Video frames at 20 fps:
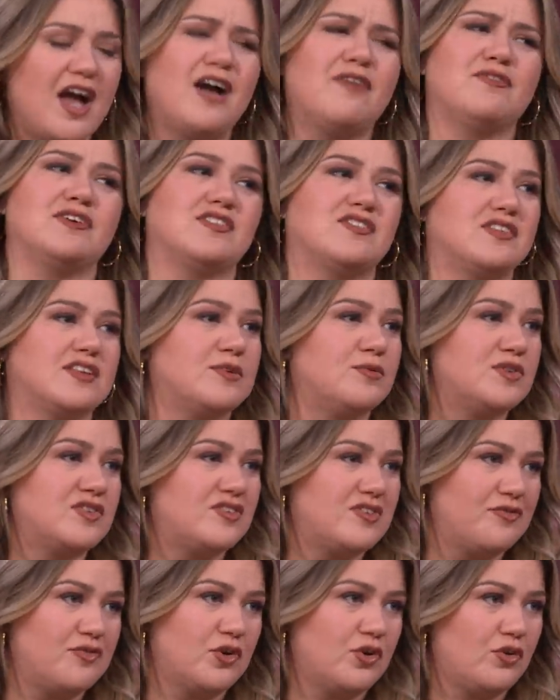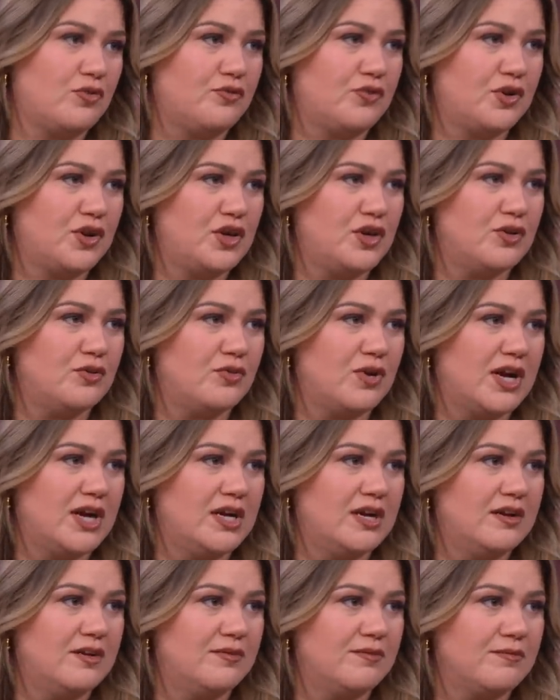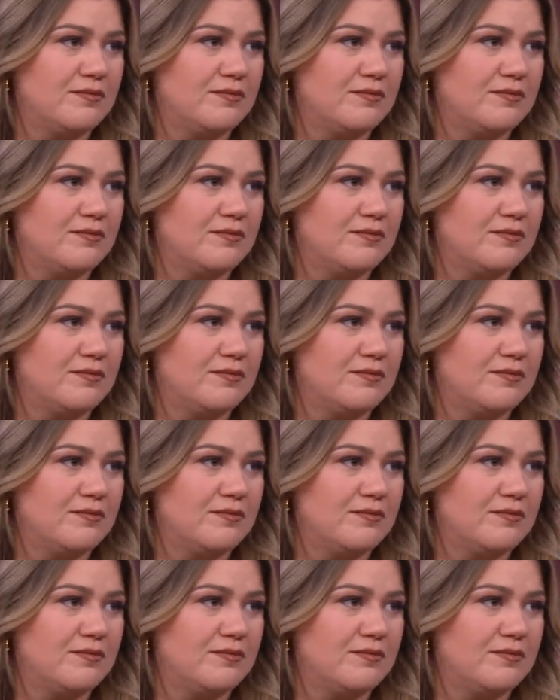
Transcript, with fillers: obviously, was difficult for you, right?